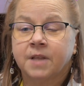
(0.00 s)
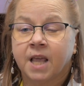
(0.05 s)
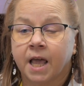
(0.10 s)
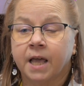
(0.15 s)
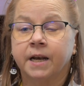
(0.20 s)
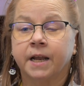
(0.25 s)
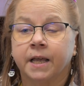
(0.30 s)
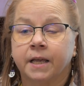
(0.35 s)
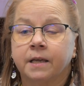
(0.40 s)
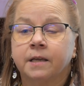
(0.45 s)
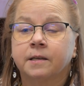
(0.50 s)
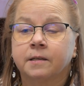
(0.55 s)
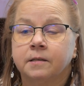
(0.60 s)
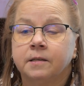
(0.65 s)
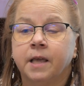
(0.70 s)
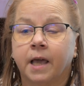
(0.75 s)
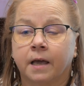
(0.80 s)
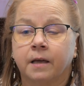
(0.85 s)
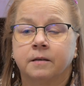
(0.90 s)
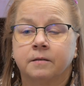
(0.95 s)
headache.
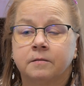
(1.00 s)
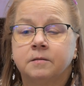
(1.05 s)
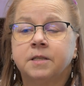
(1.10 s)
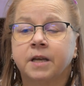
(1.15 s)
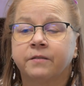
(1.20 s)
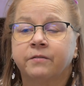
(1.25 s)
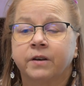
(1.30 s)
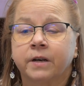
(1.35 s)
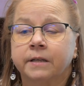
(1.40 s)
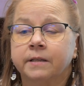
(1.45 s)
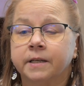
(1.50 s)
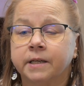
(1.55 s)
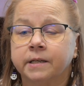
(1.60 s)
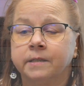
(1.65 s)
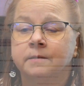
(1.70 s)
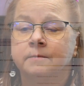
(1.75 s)
Yeah, definitely.